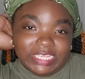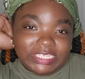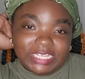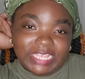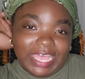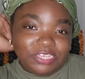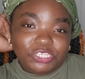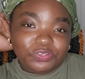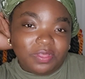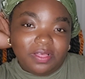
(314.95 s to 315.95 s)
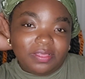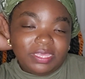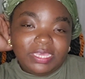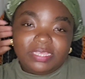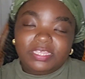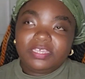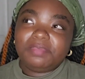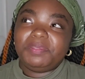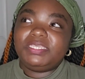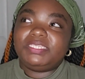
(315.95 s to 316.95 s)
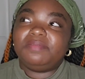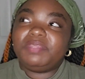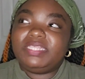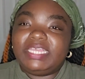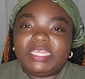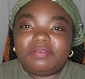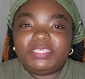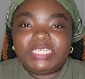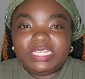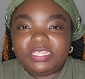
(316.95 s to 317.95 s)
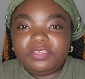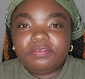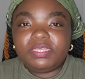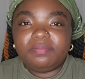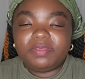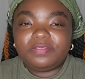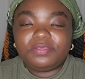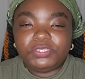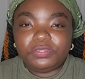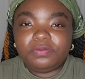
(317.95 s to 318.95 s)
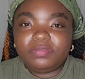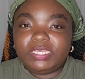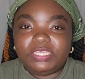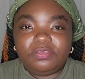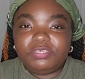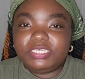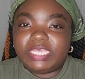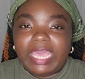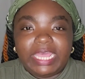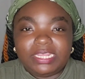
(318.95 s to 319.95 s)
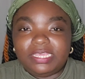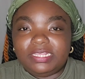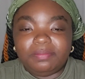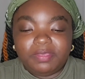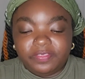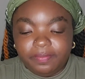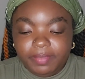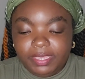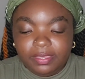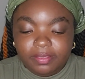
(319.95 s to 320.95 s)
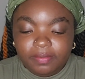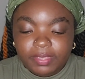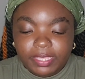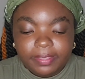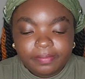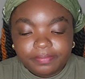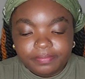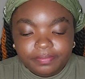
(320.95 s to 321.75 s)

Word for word: It's the last straw. There could be something that irritated you in the month of June and you just had it in the month of May, okay?